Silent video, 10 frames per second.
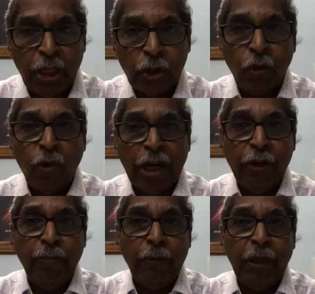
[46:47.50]
So what do
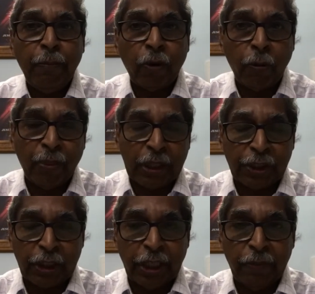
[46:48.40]
you mean by proper
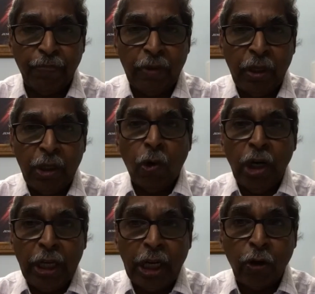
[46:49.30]
custody? The
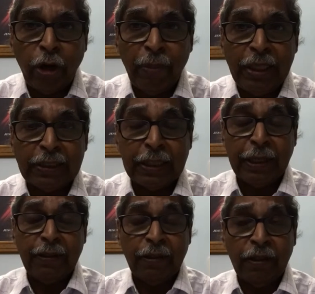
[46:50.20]
only requirement is
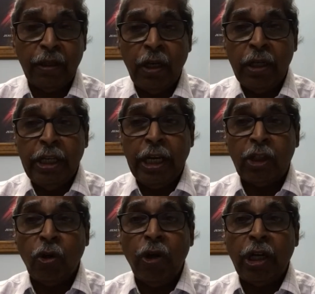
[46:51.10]
the
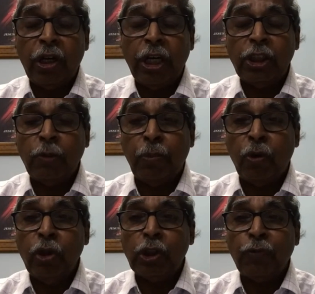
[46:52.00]
electronic record is
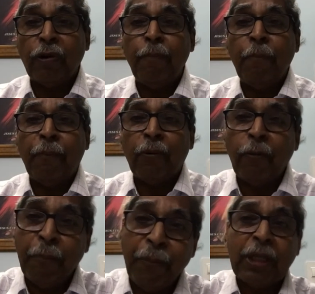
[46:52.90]
produced from
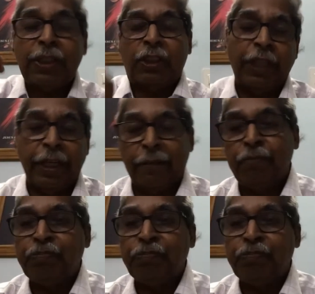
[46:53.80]
proper custody.